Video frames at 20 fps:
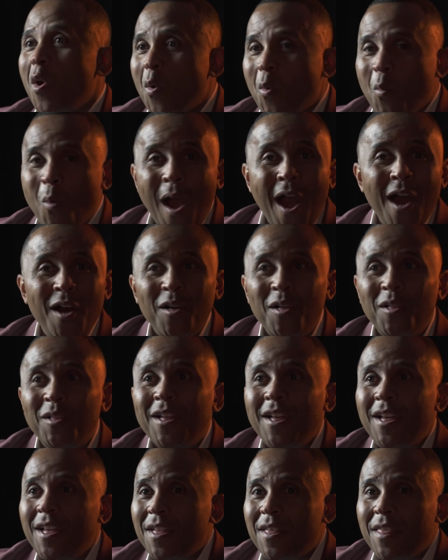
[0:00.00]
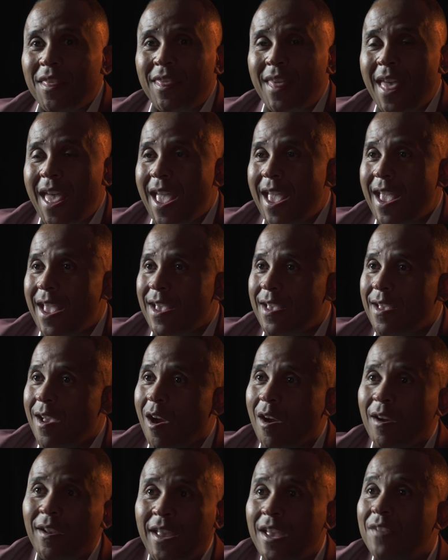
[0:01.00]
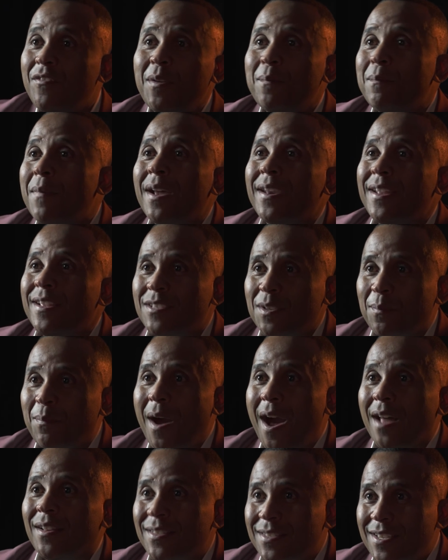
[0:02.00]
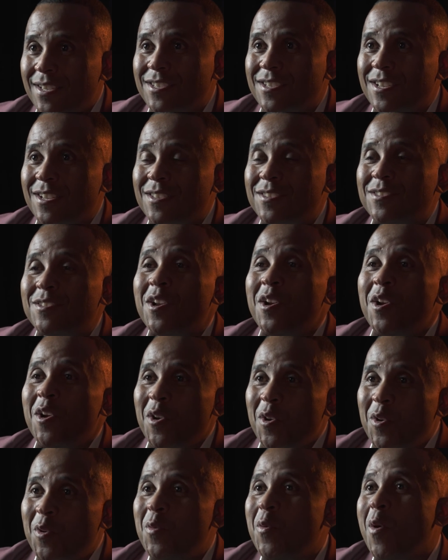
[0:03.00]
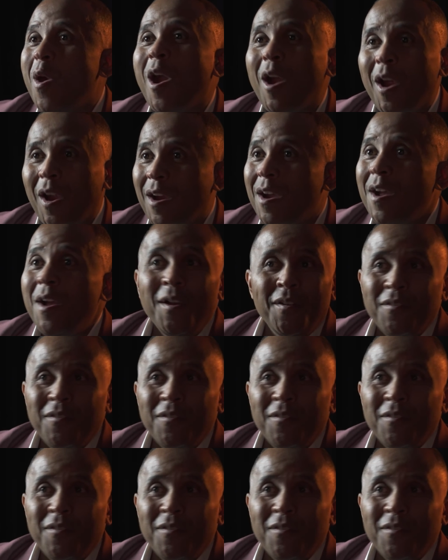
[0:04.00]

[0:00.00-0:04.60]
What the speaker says: while they are giving money to politicians who are